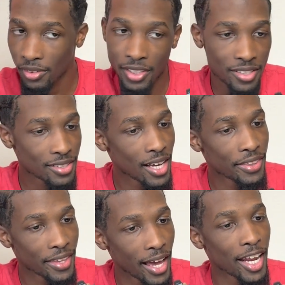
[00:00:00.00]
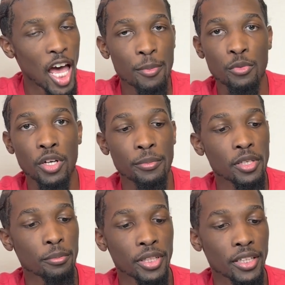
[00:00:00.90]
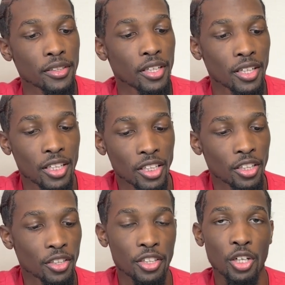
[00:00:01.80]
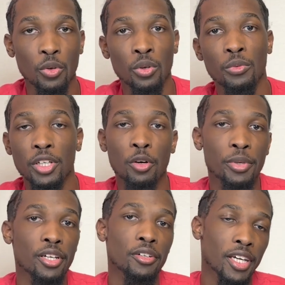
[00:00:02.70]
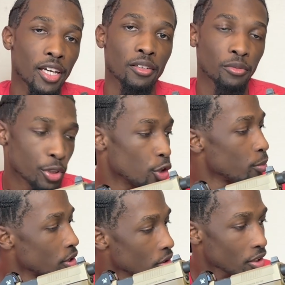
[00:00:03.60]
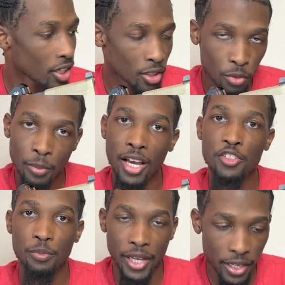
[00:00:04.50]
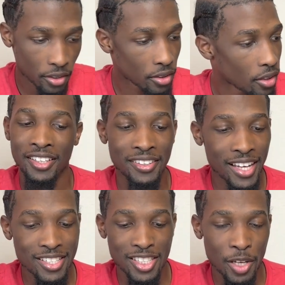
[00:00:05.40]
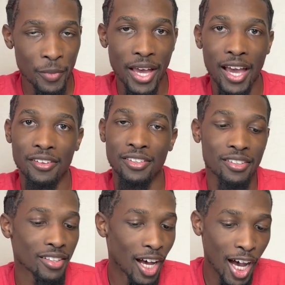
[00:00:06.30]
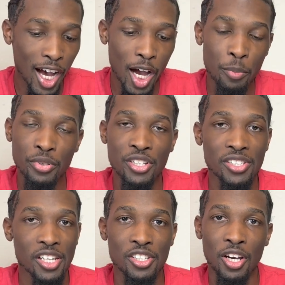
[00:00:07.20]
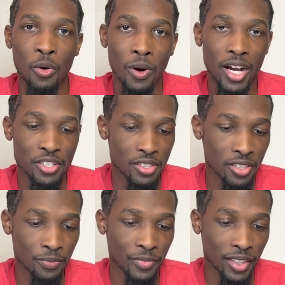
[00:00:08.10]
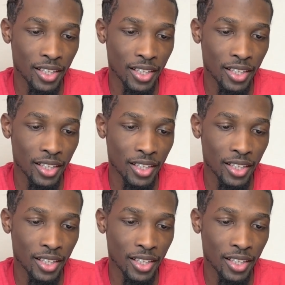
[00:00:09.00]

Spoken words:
is not that happy with me, but, you know, we're gonna be okay. We're gonna be okay. We'll bounce back. That's it, man. I appreciate y'all watching.